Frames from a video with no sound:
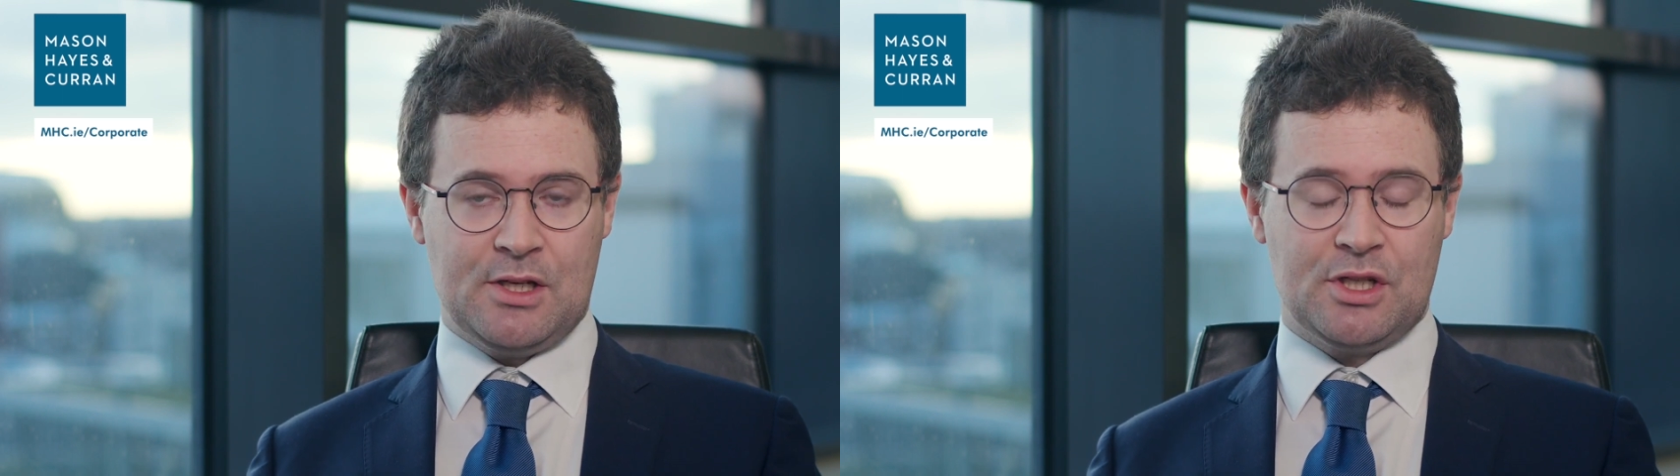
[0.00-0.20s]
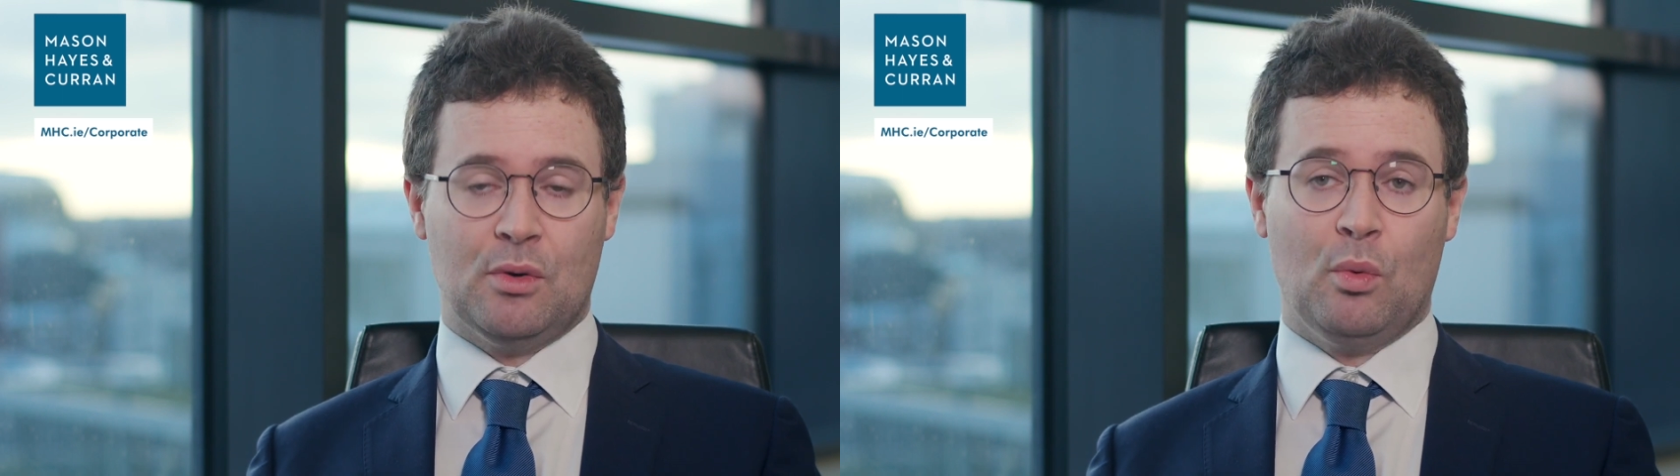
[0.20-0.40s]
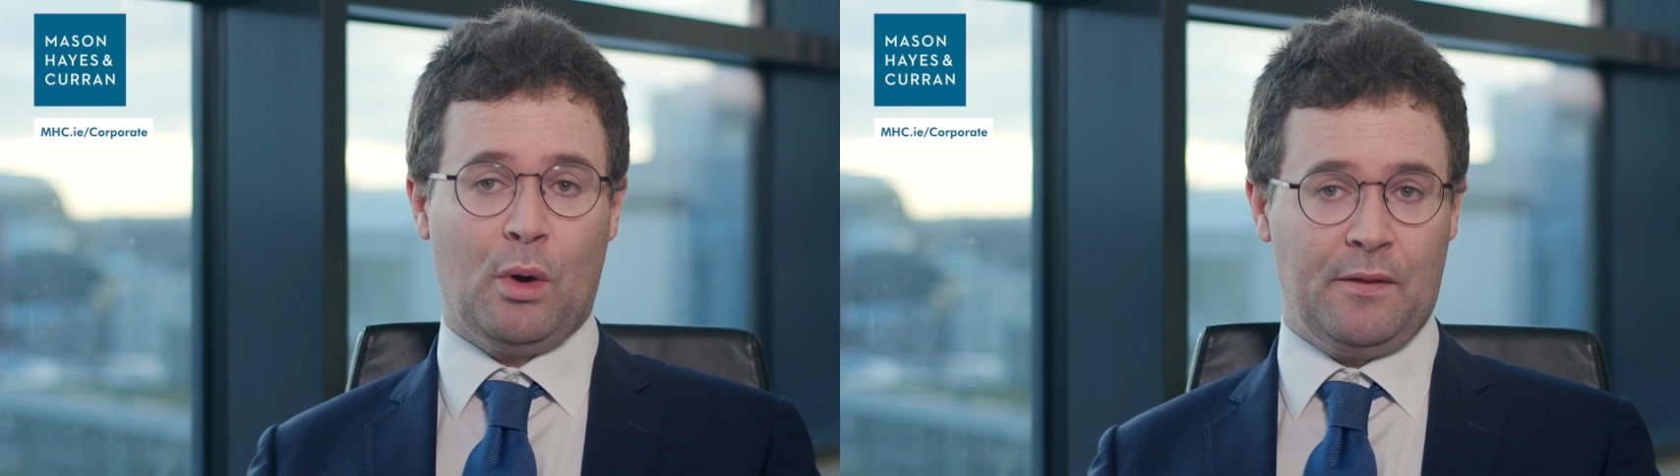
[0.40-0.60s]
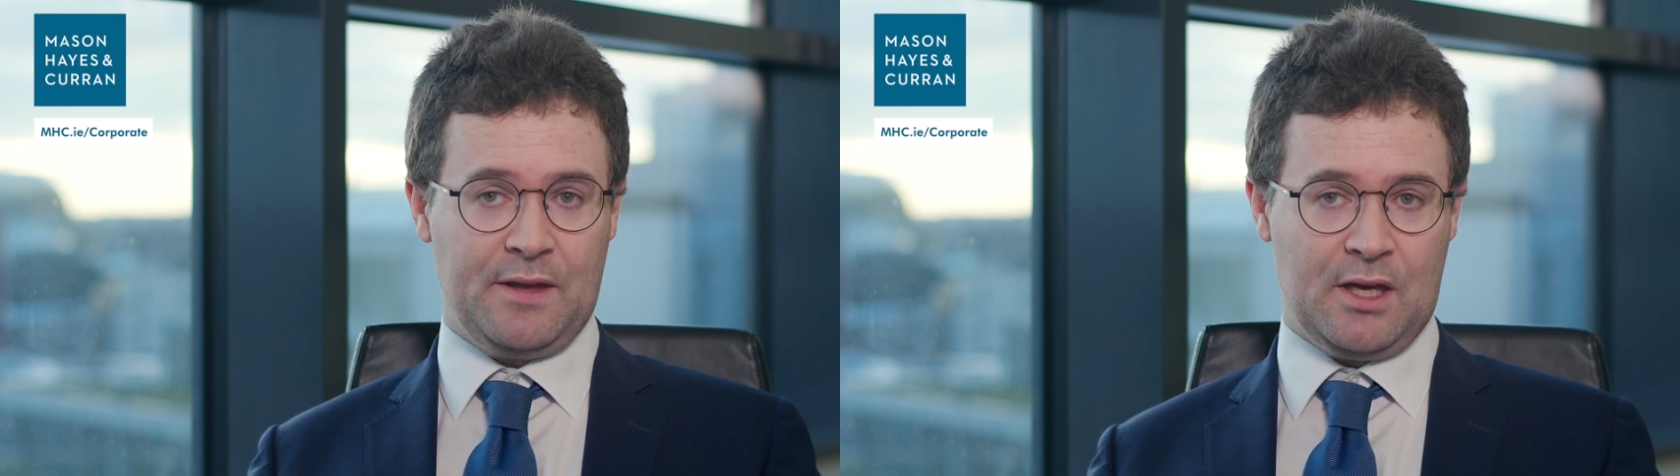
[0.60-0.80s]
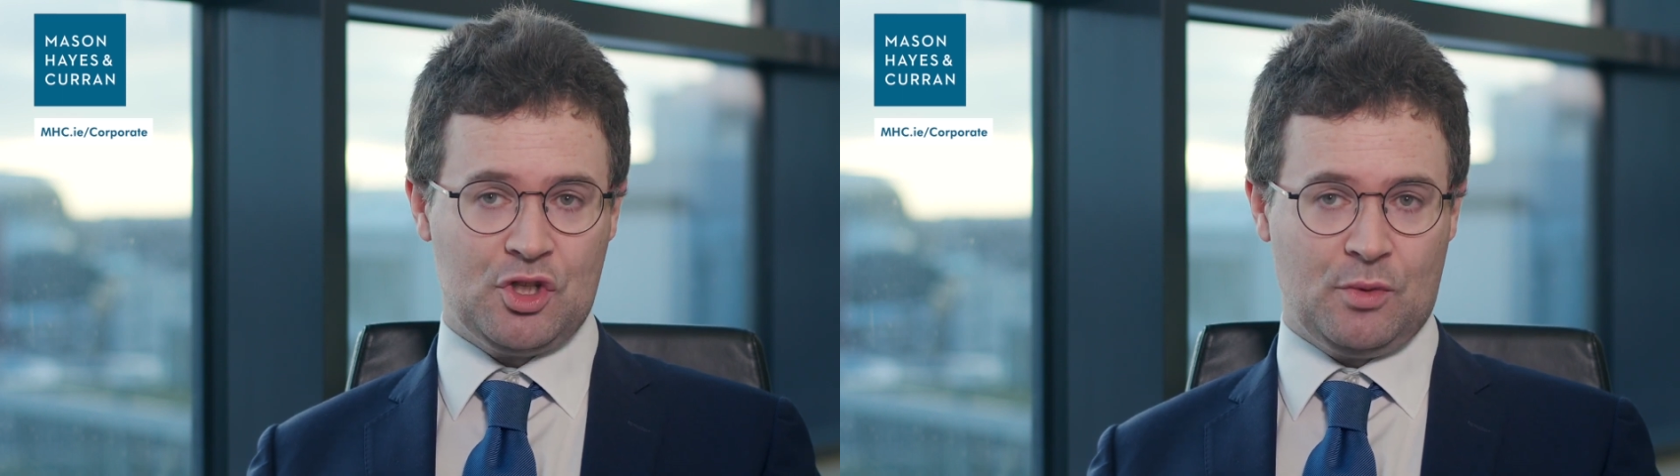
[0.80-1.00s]
to you what
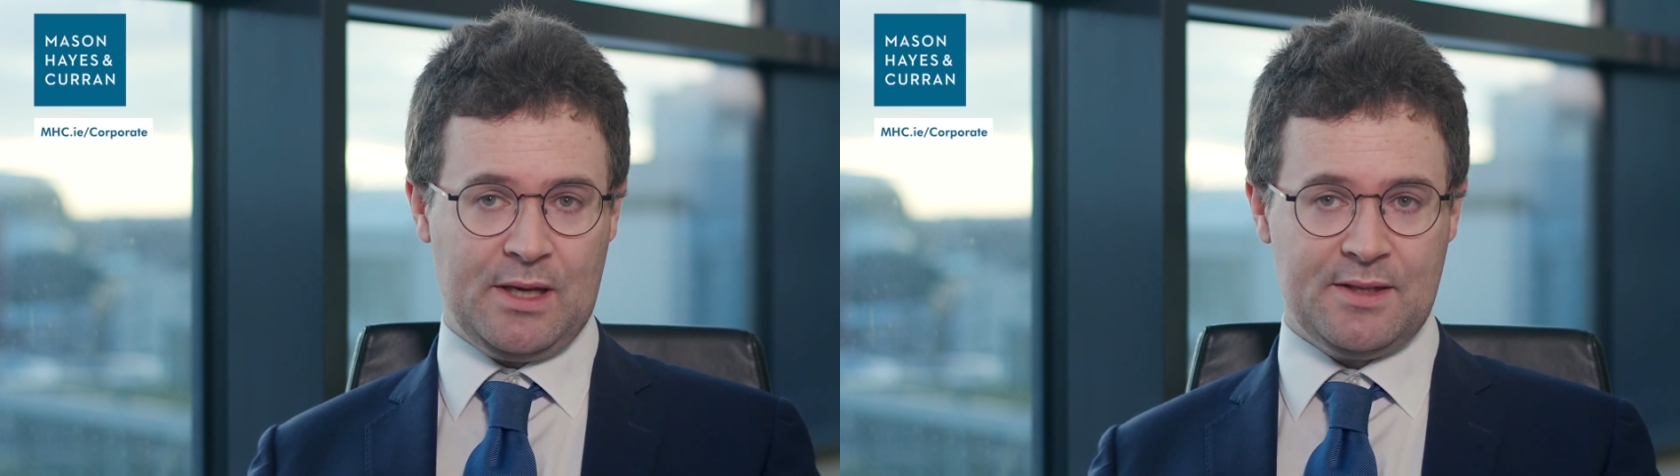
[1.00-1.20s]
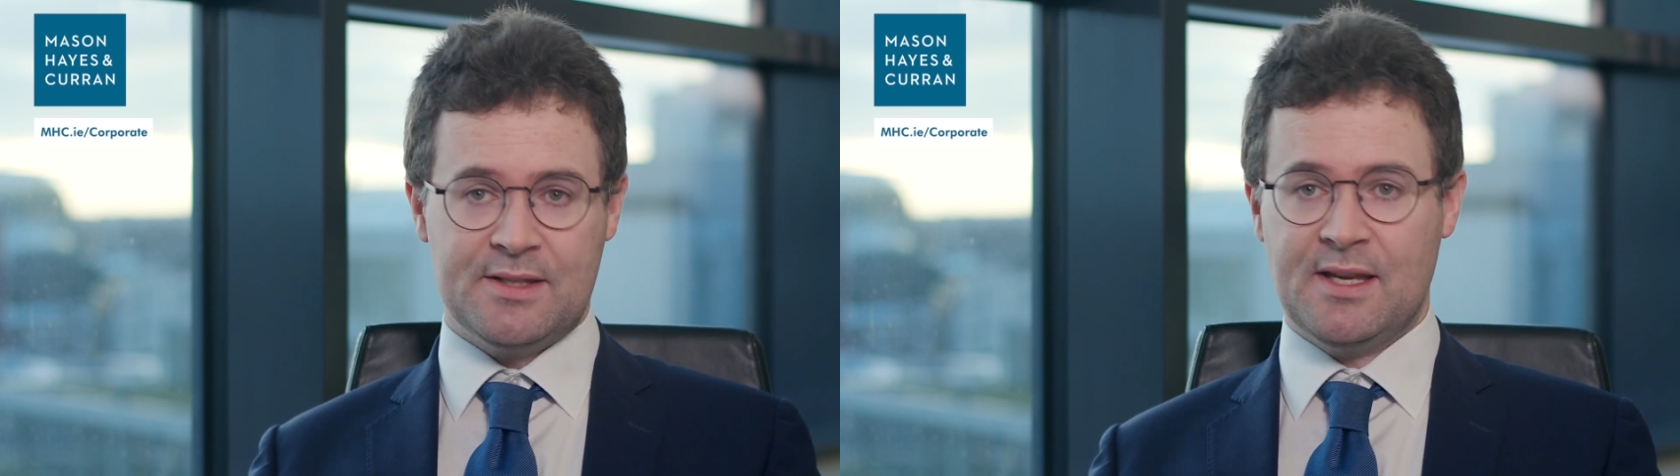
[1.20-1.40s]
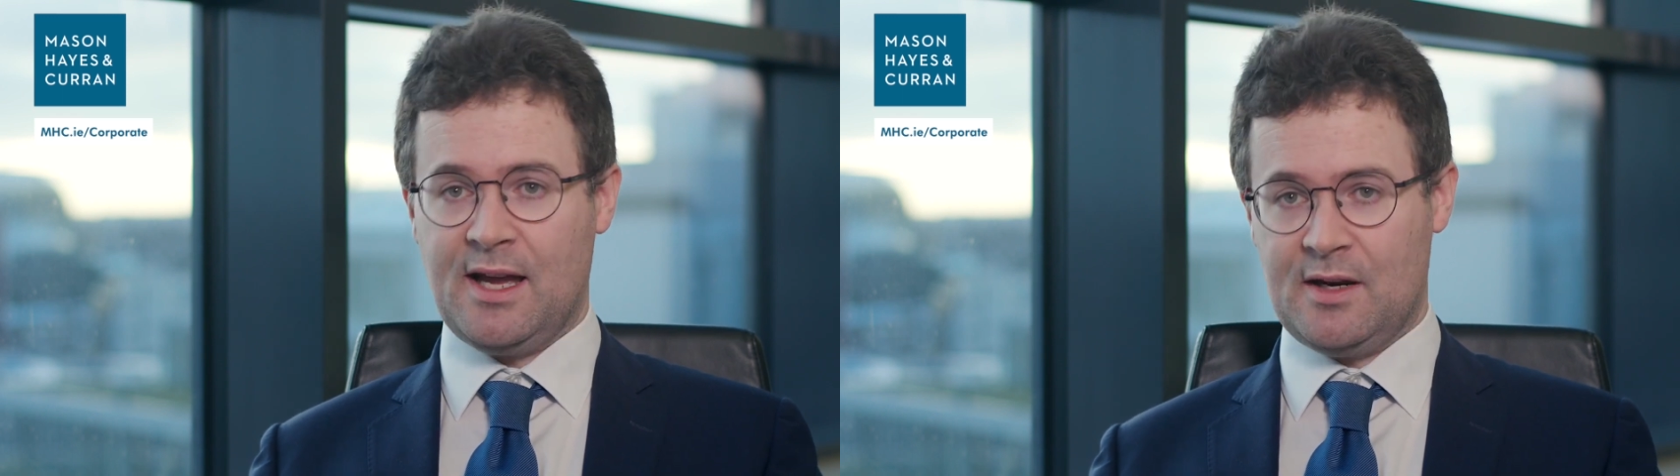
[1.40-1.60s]
the issue is